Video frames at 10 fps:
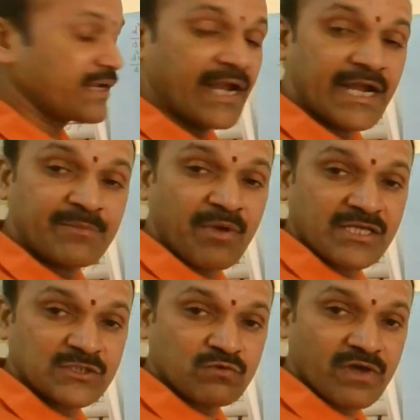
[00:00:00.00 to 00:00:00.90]
8
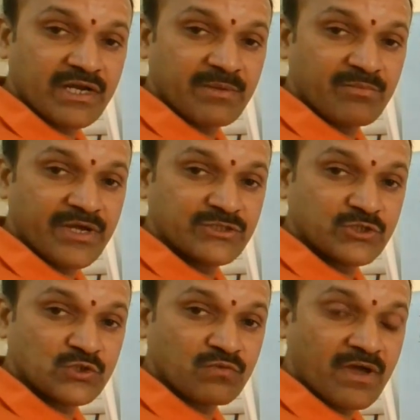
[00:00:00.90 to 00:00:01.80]
pi square m by h
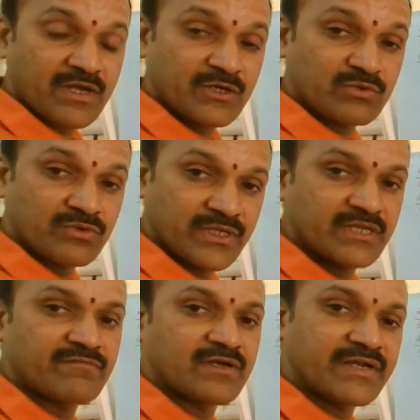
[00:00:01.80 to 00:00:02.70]
square into
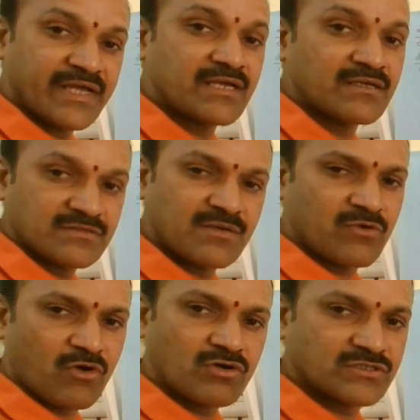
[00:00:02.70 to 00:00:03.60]
e will take
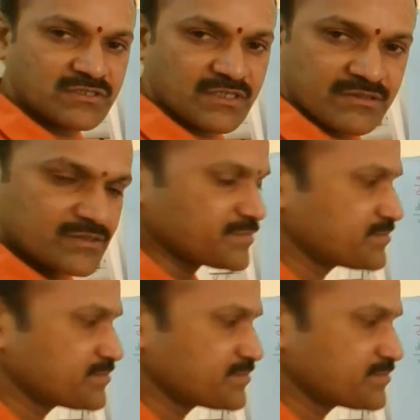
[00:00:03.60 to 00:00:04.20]
some constant.